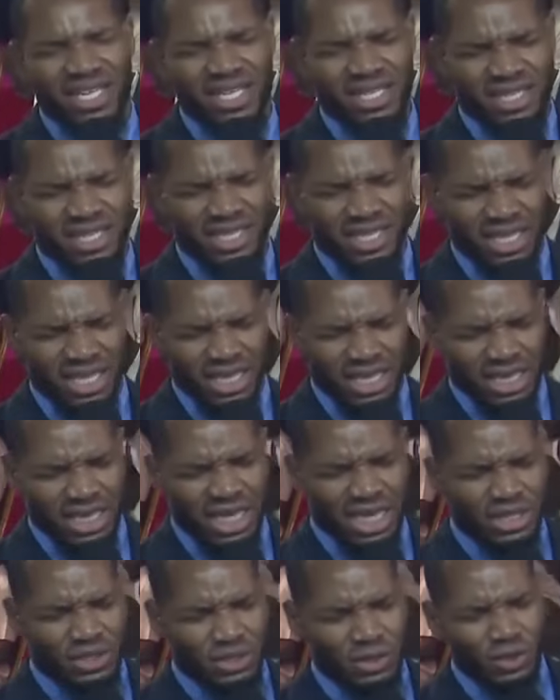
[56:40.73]
I
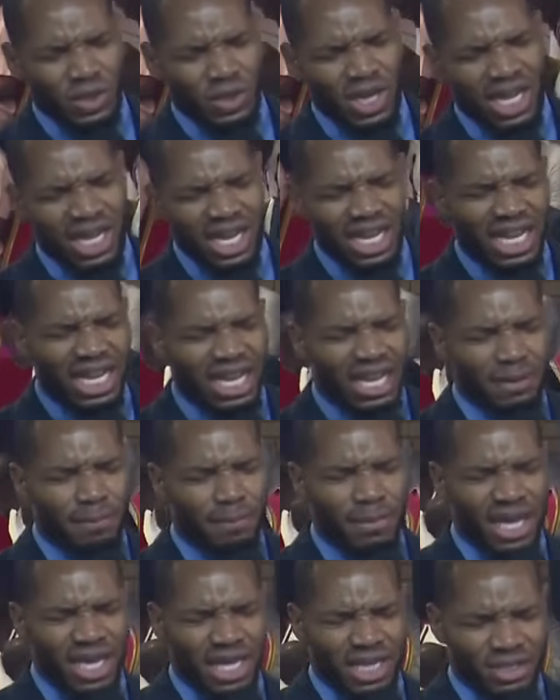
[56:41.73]
that you
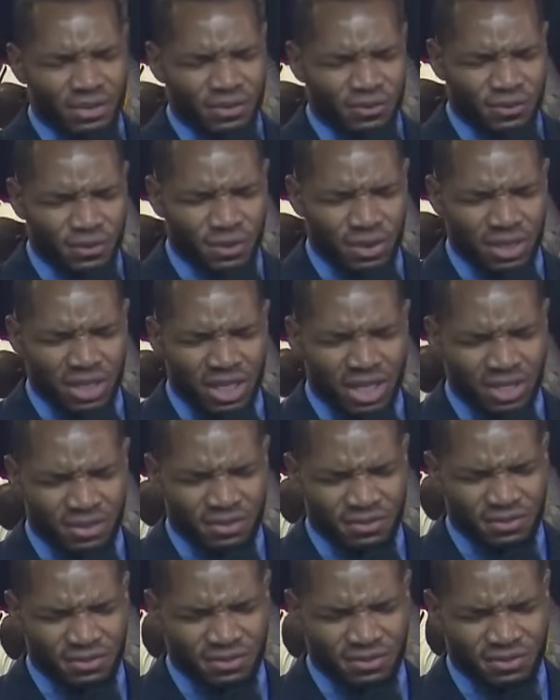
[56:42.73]
are mindful
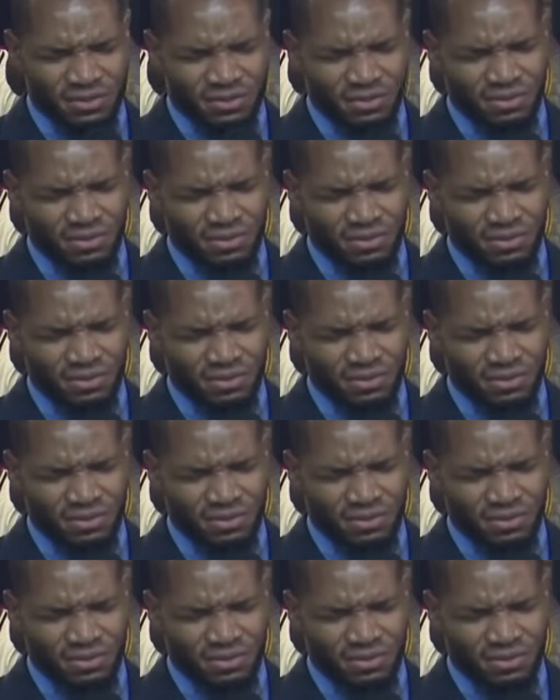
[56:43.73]
of?